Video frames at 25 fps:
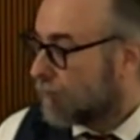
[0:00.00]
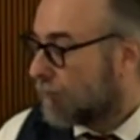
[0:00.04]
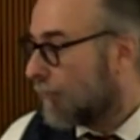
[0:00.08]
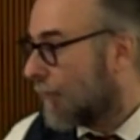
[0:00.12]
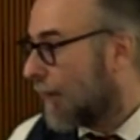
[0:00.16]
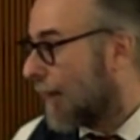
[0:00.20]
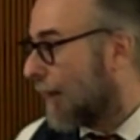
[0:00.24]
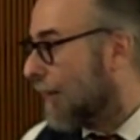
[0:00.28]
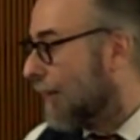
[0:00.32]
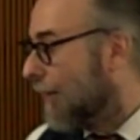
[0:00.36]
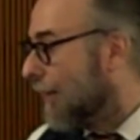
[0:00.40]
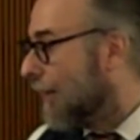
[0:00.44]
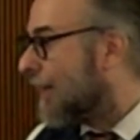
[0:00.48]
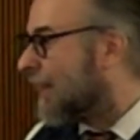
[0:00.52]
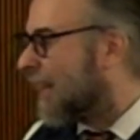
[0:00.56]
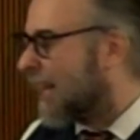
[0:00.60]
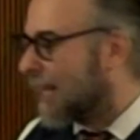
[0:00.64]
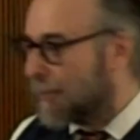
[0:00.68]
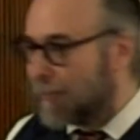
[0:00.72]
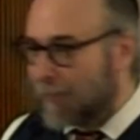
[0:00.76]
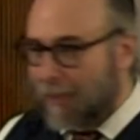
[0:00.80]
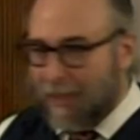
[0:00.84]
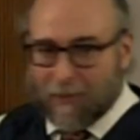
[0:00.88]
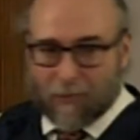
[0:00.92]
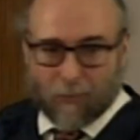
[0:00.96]
This has
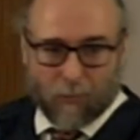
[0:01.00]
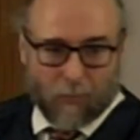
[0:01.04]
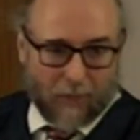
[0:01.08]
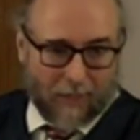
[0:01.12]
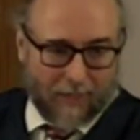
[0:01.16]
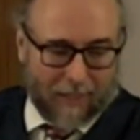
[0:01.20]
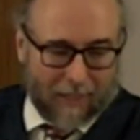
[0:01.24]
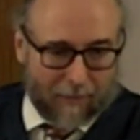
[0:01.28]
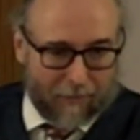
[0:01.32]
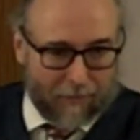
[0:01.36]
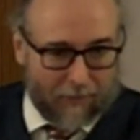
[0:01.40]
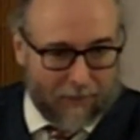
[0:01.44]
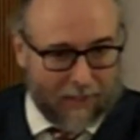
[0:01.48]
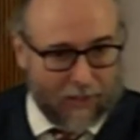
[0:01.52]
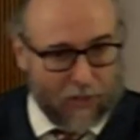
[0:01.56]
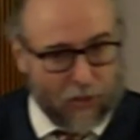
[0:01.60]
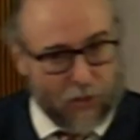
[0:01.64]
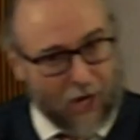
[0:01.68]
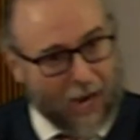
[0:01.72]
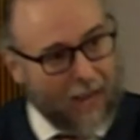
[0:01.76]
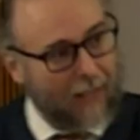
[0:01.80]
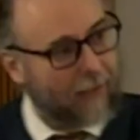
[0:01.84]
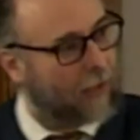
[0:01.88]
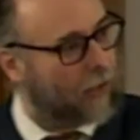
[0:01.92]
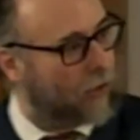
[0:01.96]
been one of the
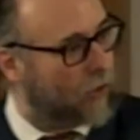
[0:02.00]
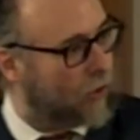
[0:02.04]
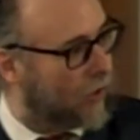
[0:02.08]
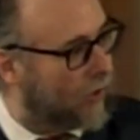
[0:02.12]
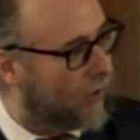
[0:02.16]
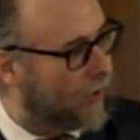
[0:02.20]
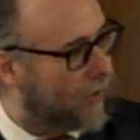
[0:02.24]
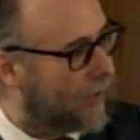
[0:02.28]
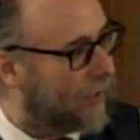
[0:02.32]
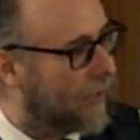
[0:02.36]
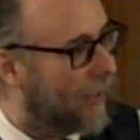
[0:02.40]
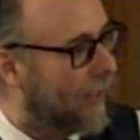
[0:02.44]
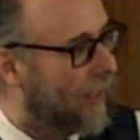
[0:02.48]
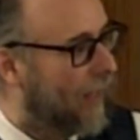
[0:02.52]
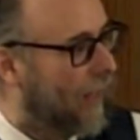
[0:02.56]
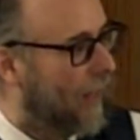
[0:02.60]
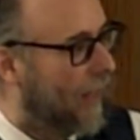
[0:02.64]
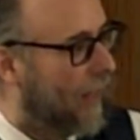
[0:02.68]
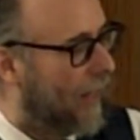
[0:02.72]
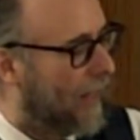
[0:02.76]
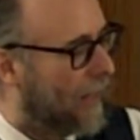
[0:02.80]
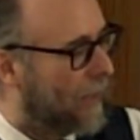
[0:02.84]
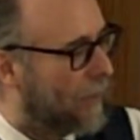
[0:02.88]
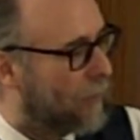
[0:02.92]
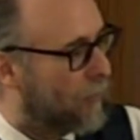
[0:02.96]
challenges
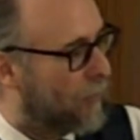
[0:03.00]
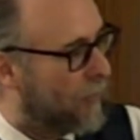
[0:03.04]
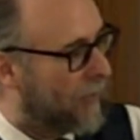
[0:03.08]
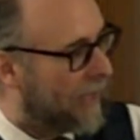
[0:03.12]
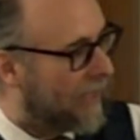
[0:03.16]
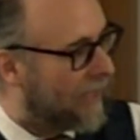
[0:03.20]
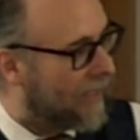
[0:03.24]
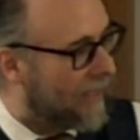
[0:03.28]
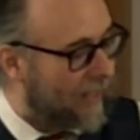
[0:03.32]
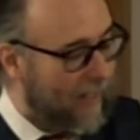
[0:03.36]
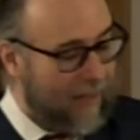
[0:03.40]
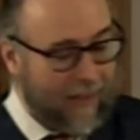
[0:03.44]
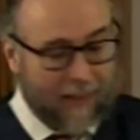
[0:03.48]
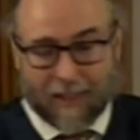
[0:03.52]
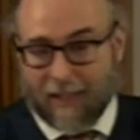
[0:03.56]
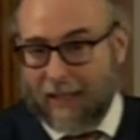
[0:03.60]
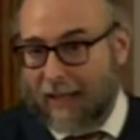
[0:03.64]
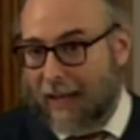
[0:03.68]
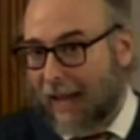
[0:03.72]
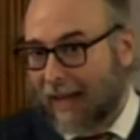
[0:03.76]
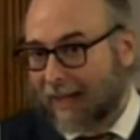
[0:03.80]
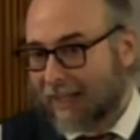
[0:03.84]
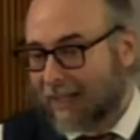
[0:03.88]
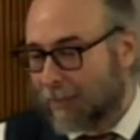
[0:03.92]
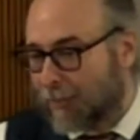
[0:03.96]
of being in the
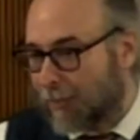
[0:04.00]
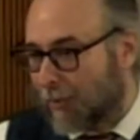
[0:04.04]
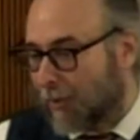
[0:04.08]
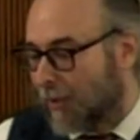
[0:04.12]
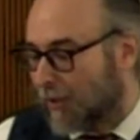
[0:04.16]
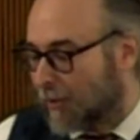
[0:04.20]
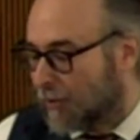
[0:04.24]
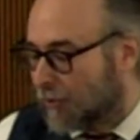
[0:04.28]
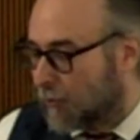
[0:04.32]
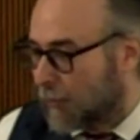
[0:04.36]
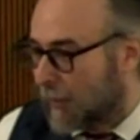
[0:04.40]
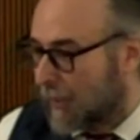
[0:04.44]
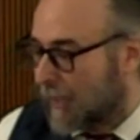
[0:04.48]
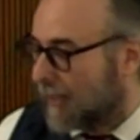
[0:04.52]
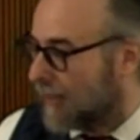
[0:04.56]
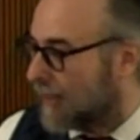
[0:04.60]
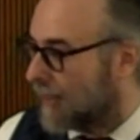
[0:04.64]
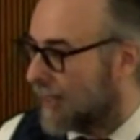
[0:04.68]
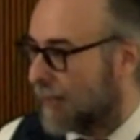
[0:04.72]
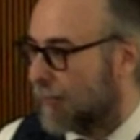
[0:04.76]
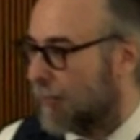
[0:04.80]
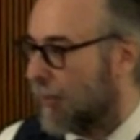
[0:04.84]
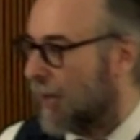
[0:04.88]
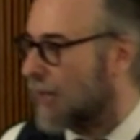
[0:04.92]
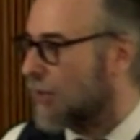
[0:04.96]
diaspora, of being
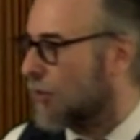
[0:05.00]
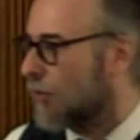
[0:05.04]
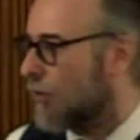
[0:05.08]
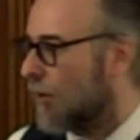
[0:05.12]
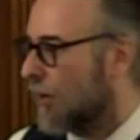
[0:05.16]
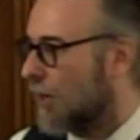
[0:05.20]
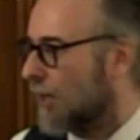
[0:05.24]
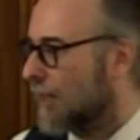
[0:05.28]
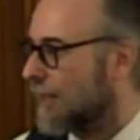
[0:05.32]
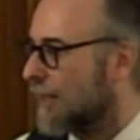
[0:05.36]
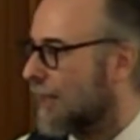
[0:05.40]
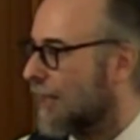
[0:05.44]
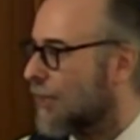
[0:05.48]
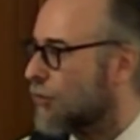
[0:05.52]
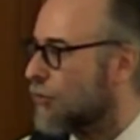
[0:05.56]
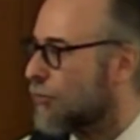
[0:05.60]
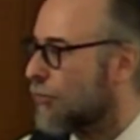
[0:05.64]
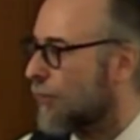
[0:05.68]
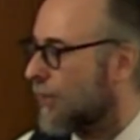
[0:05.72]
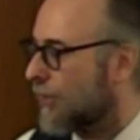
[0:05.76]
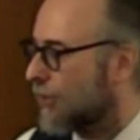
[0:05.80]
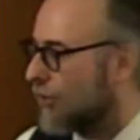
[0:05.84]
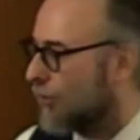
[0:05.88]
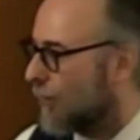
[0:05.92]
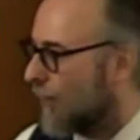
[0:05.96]
spread across
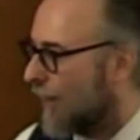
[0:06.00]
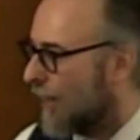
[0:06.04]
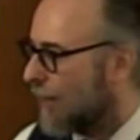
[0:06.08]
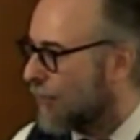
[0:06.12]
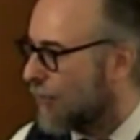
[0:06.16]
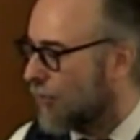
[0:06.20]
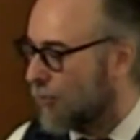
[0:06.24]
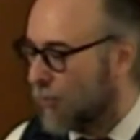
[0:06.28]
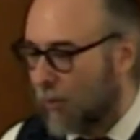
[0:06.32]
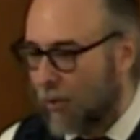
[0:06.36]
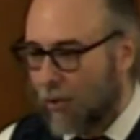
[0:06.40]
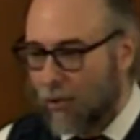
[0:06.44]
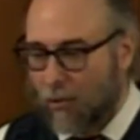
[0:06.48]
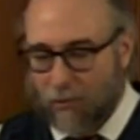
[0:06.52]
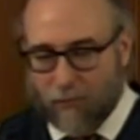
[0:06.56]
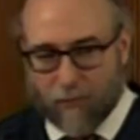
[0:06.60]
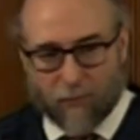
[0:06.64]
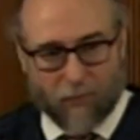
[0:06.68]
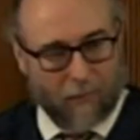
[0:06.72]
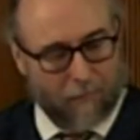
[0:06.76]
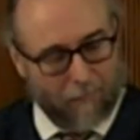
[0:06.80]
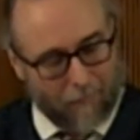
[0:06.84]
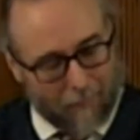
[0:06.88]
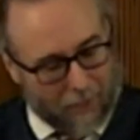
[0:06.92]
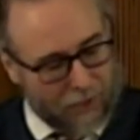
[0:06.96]
countries around the world for
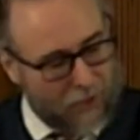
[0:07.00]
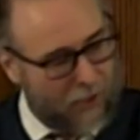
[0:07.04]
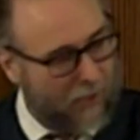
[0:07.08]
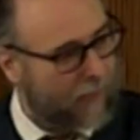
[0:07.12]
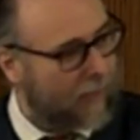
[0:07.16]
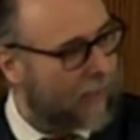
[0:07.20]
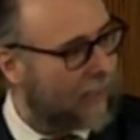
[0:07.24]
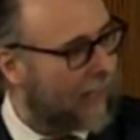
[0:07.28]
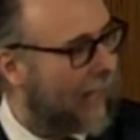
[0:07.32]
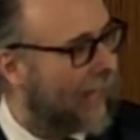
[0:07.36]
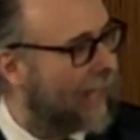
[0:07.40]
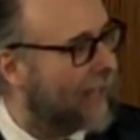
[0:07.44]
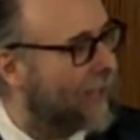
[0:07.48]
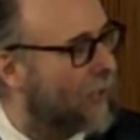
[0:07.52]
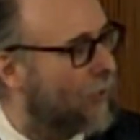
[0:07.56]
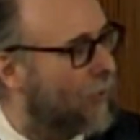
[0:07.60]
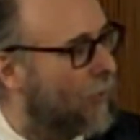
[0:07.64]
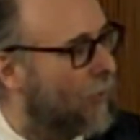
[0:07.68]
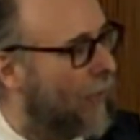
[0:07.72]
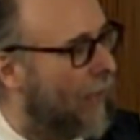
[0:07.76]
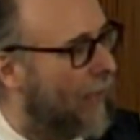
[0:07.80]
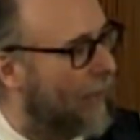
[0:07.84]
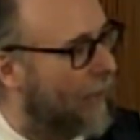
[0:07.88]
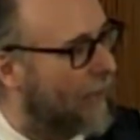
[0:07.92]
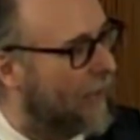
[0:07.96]
much of the last
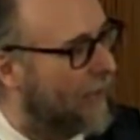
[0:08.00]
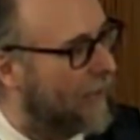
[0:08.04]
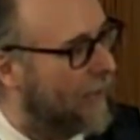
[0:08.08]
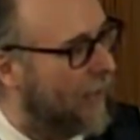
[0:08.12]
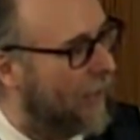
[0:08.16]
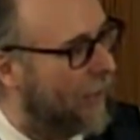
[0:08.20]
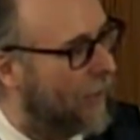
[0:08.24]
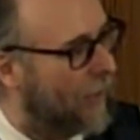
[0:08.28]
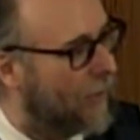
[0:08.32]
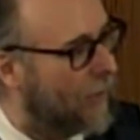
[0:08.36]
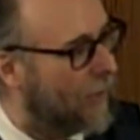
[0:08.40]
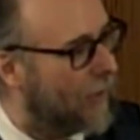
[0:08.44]
2,000 years.